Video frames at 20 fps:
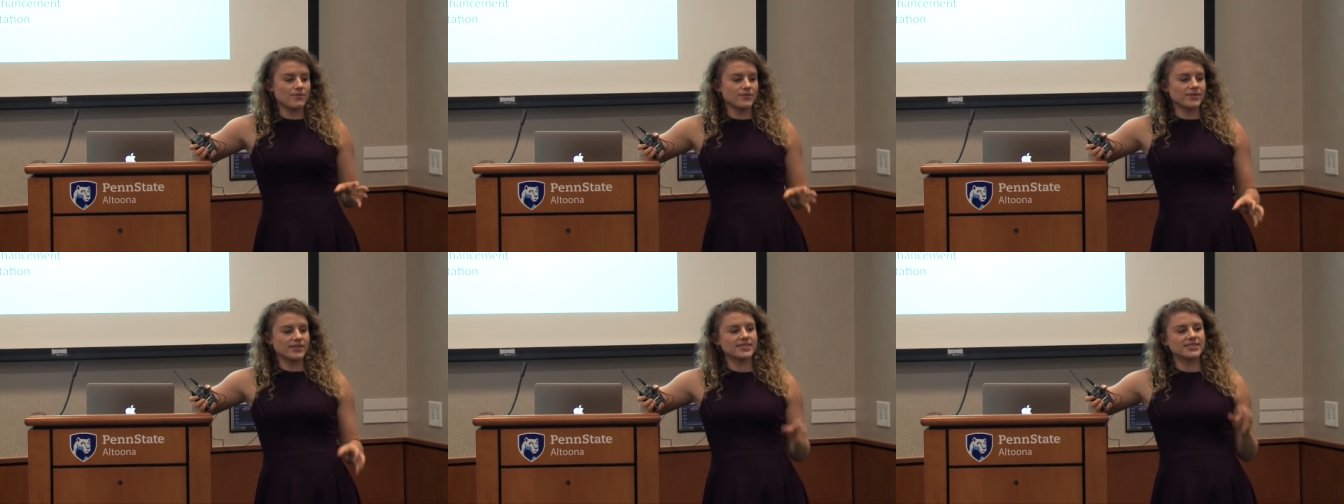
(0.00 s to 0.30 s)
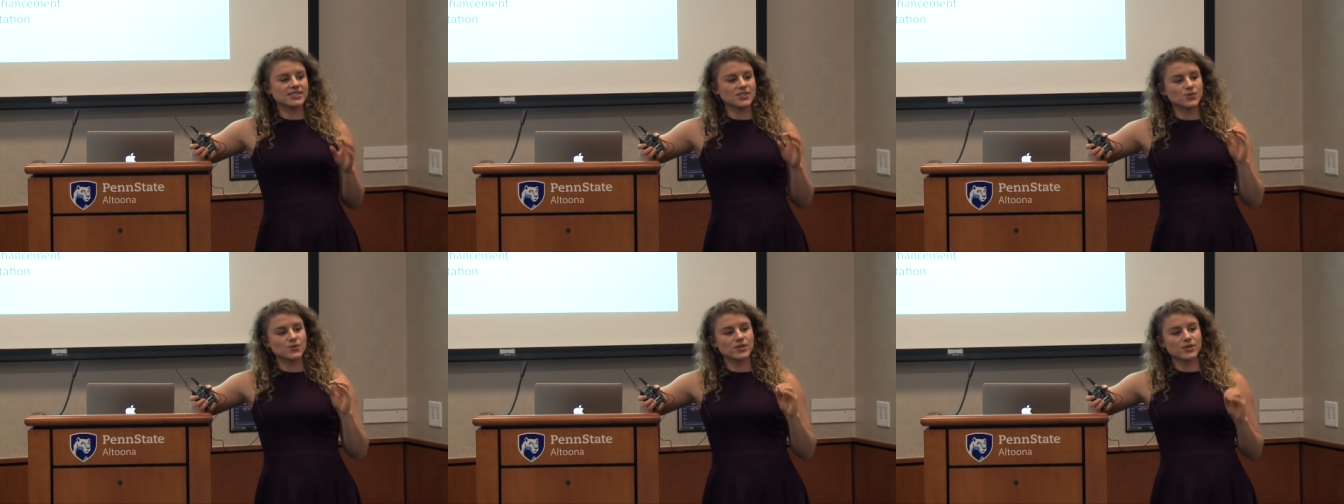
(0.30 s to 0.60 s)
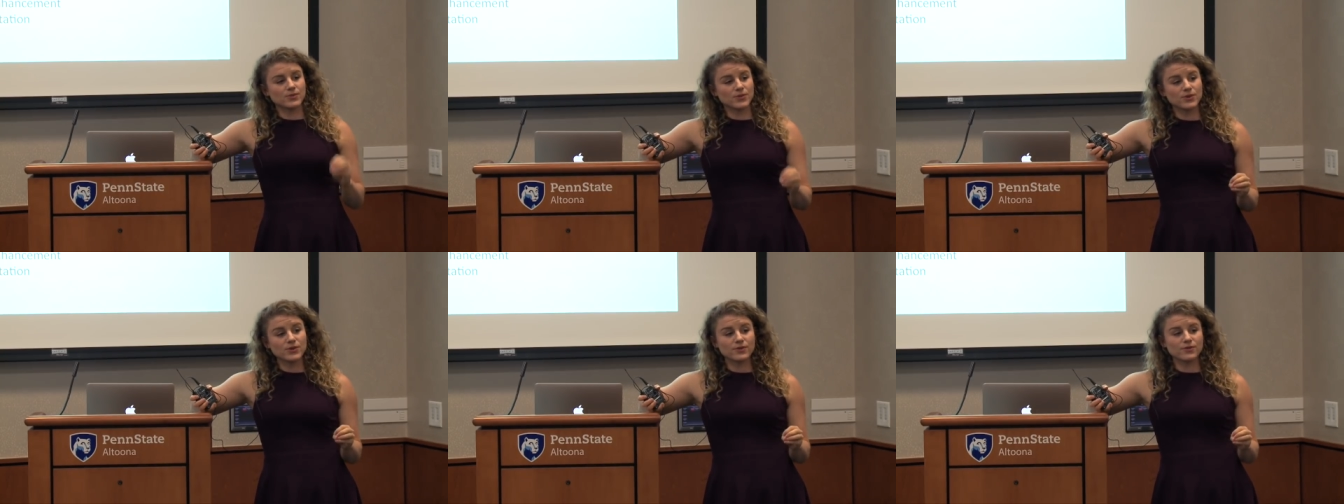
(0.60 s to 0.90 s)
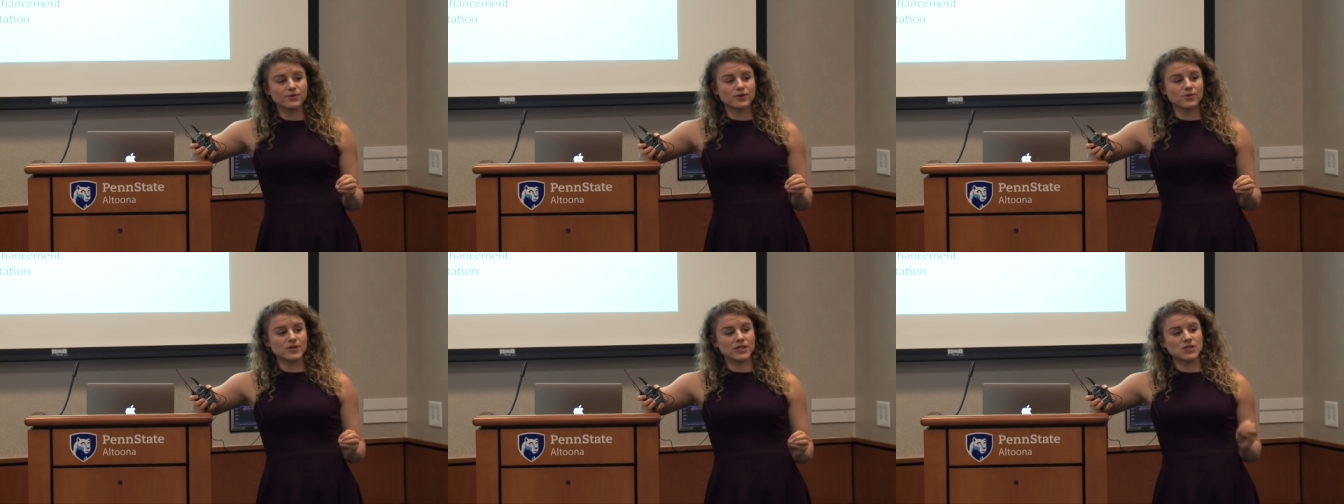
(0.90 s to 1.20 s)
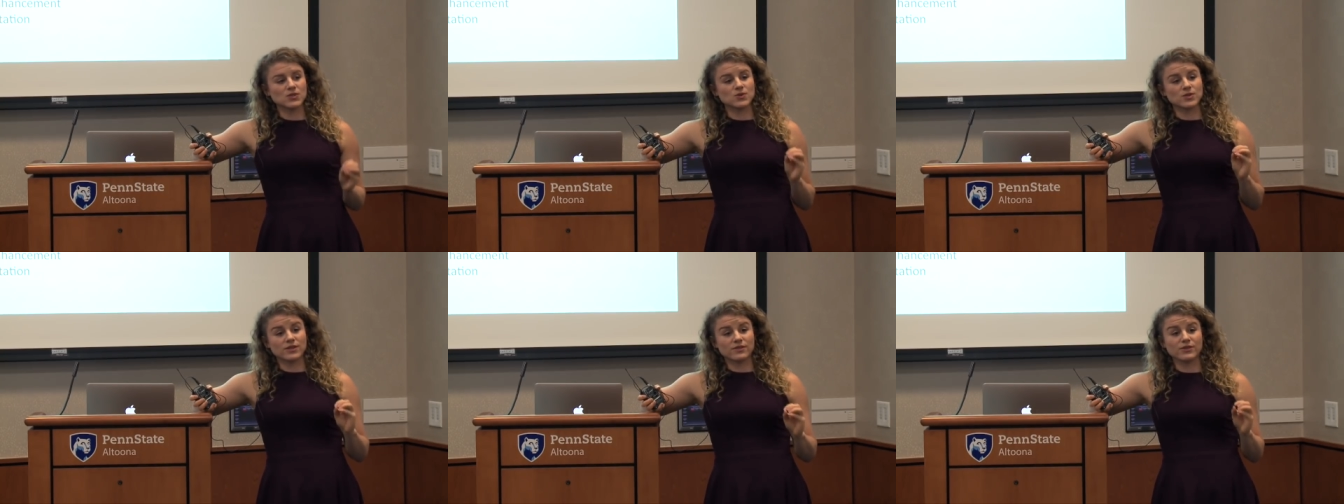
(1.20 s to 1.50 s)
This is really beautiful
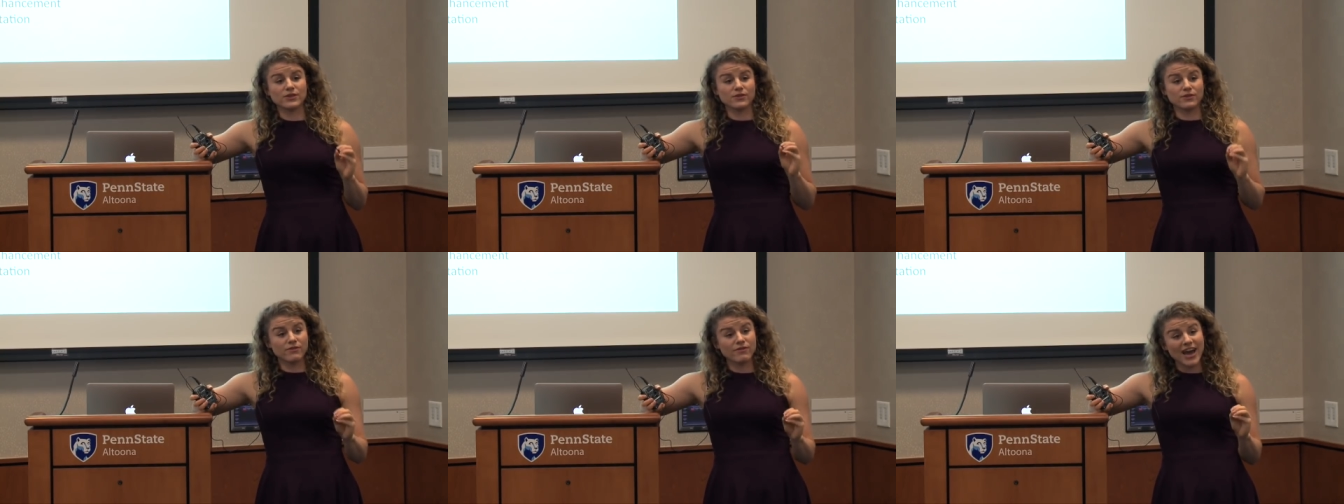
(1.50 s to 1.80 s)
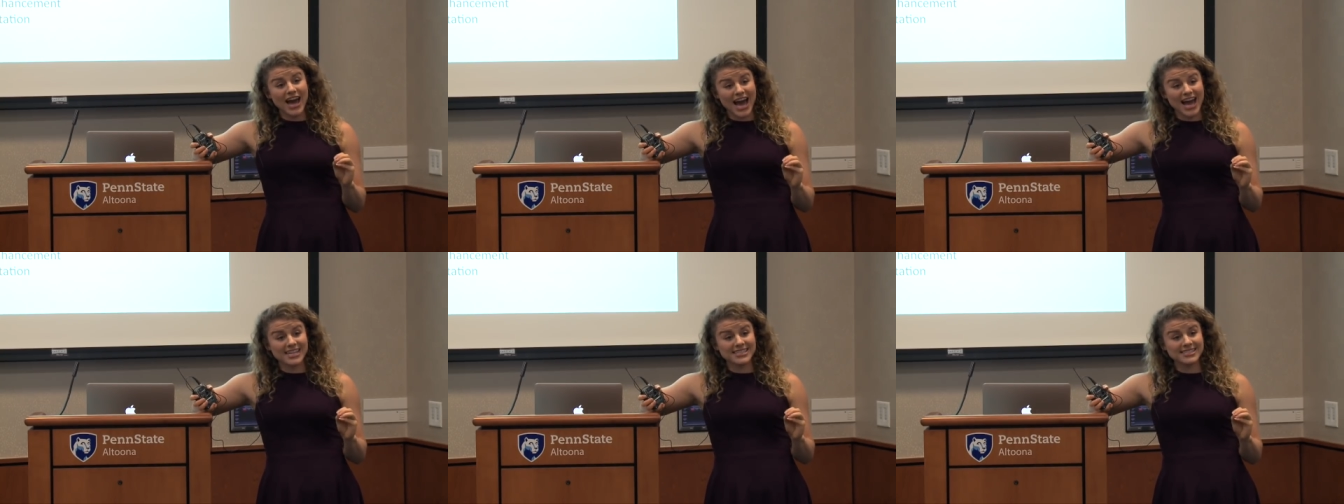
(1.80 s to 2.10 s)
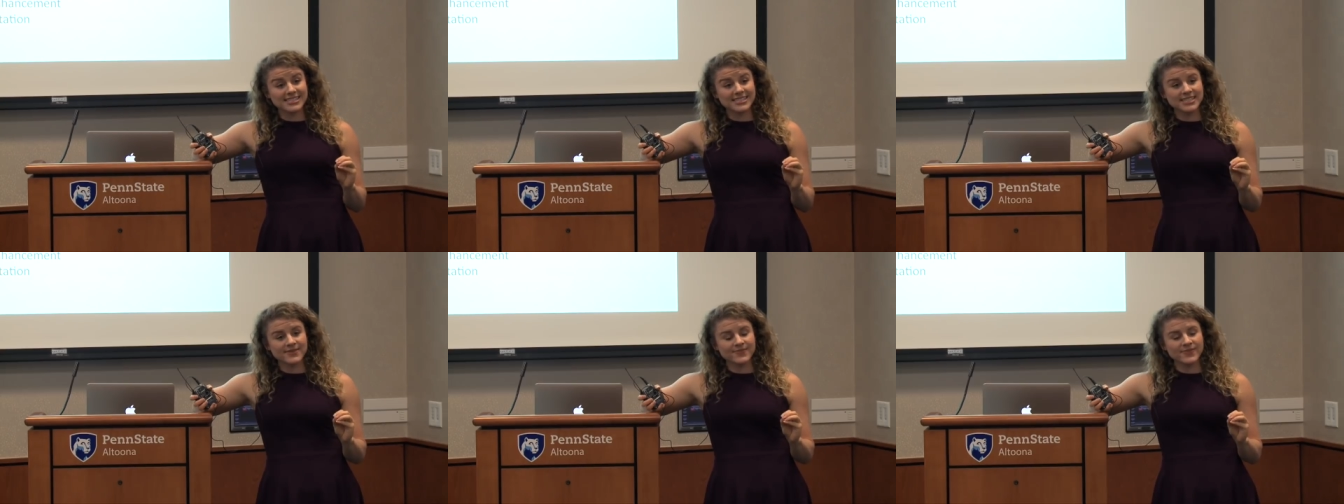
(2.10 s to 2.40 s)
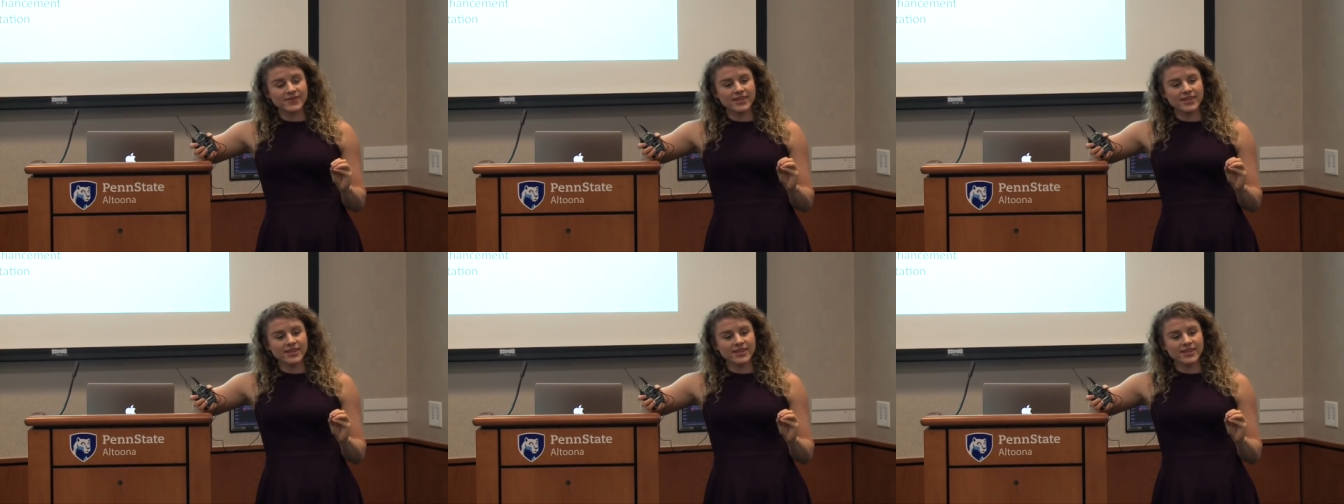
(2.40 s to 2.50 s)
because whenever you fast,